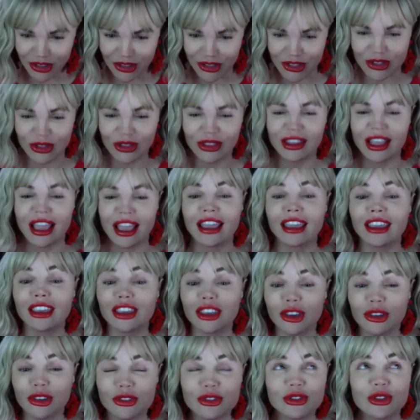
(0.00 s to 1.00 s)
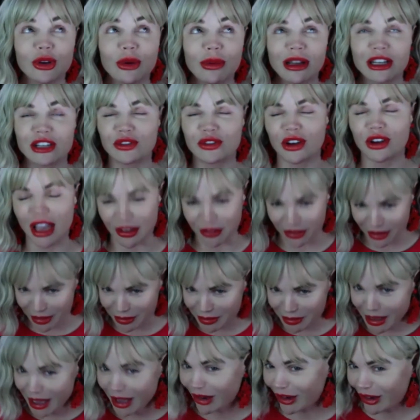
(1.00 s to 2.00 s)
So thank you so much for having
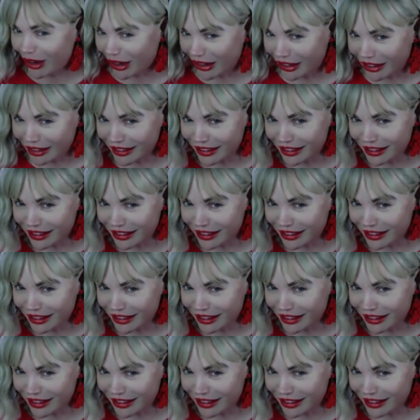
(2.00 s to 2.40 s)
me on.